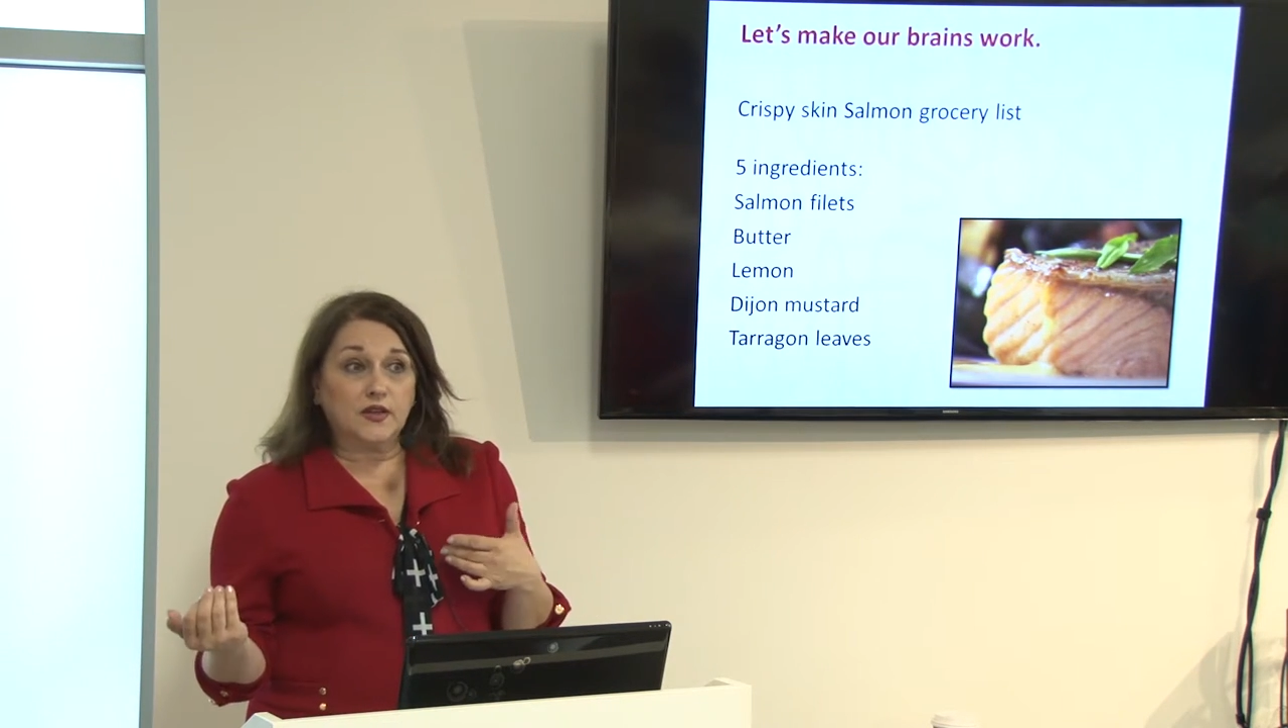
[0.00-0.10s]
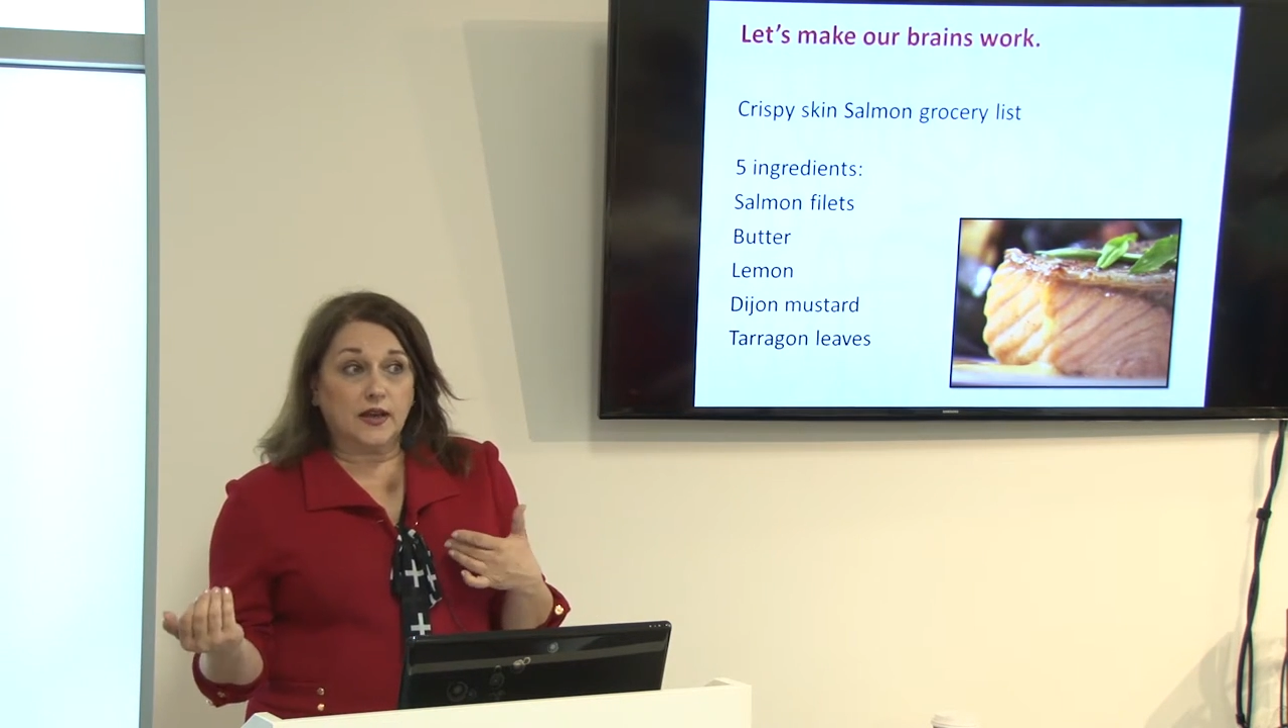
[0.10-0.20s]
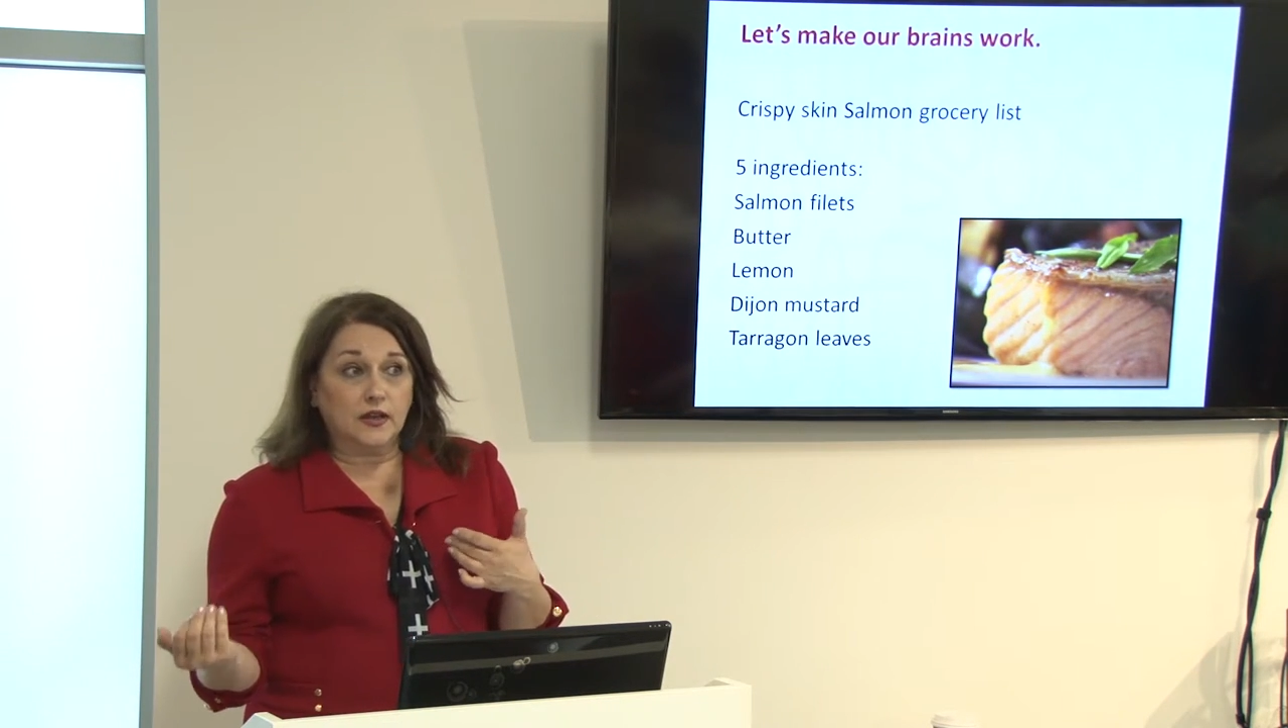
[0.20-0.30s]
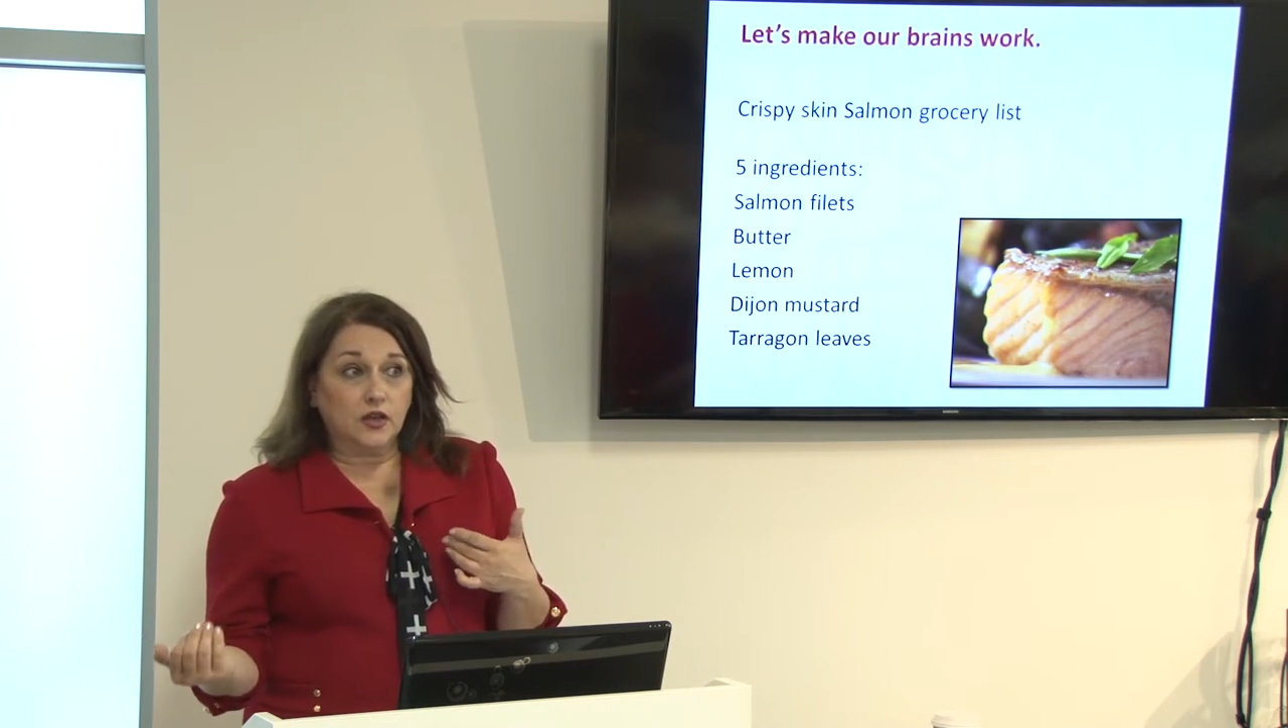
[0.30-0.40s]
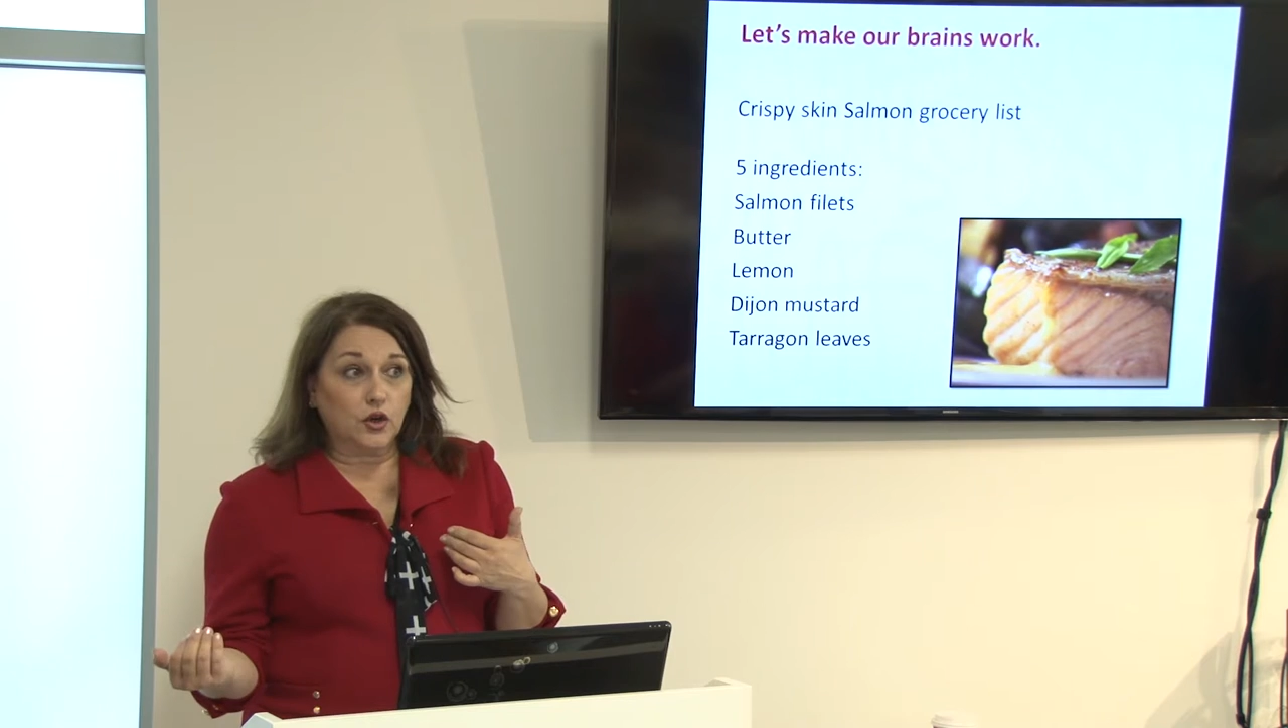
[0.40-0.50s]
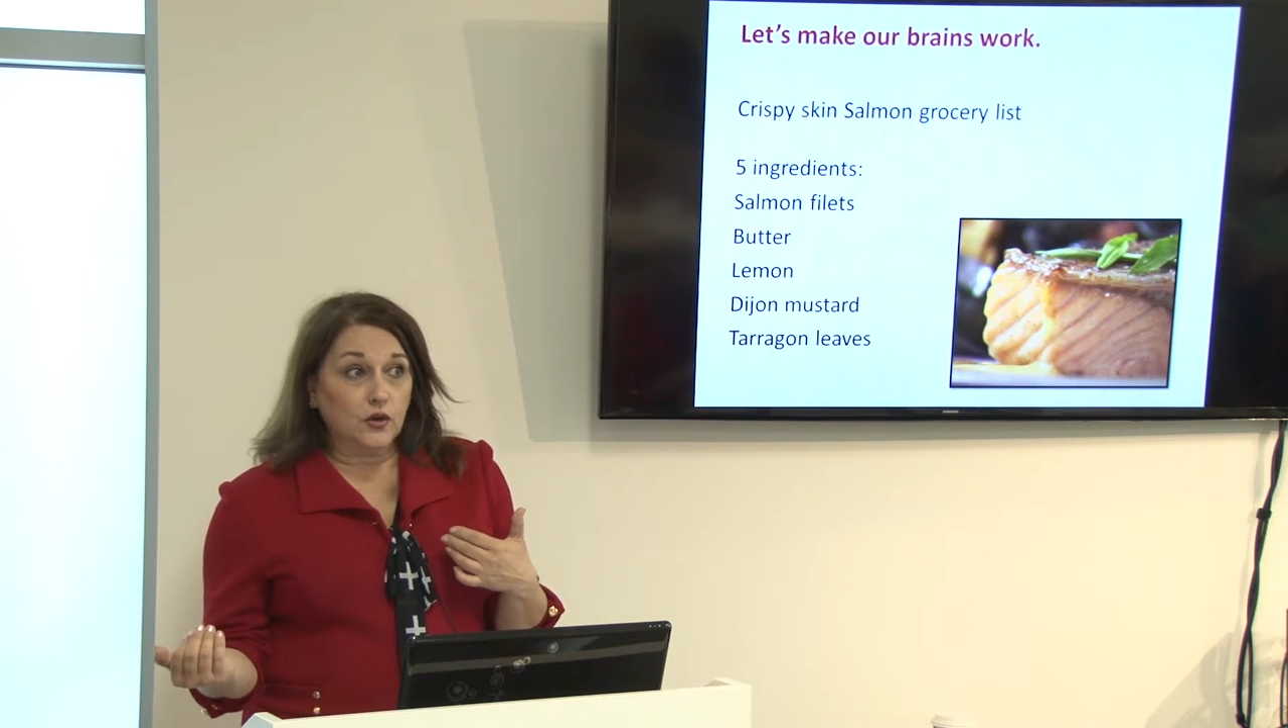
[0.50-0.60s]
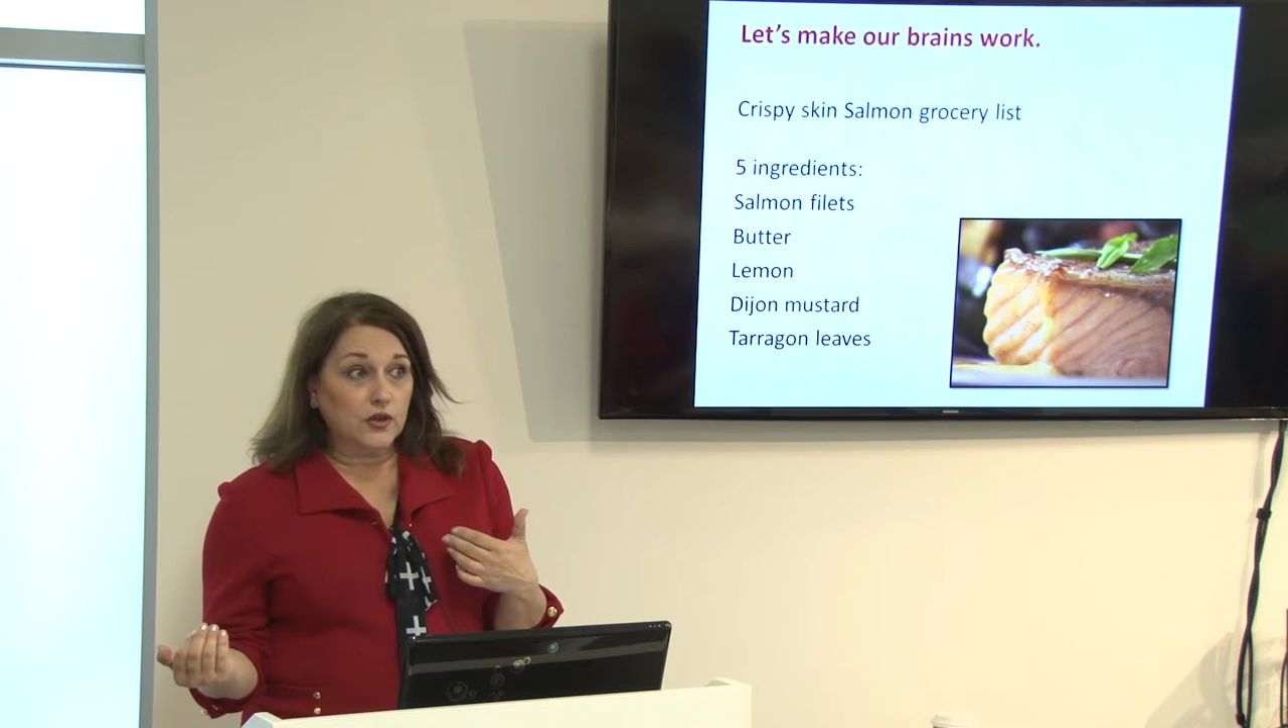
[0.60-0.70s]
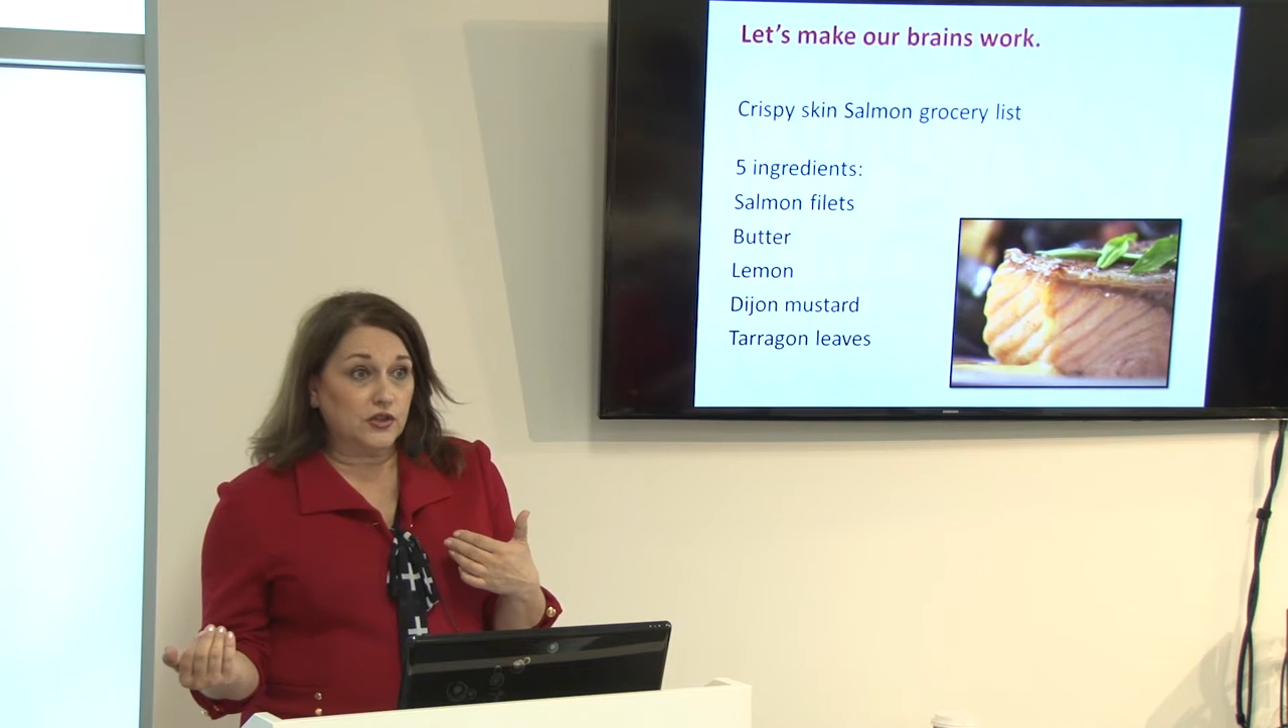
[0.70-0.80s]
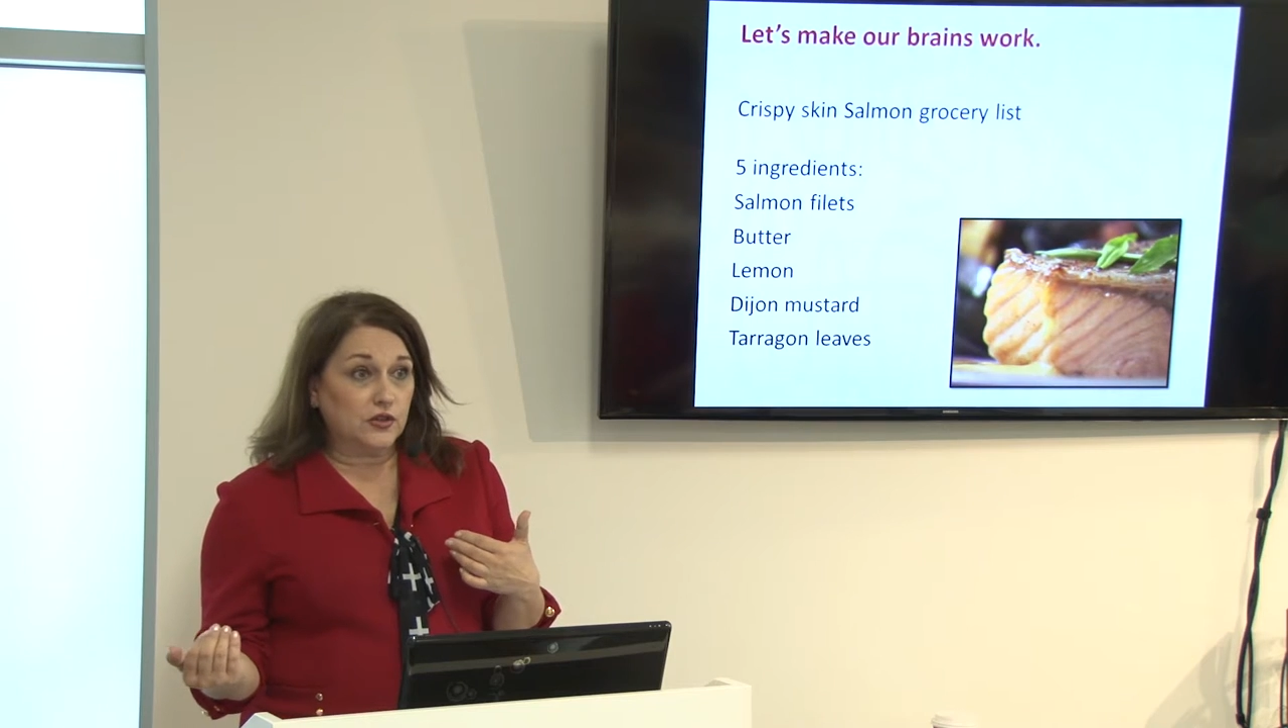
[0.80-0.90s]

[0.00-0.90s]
I encourage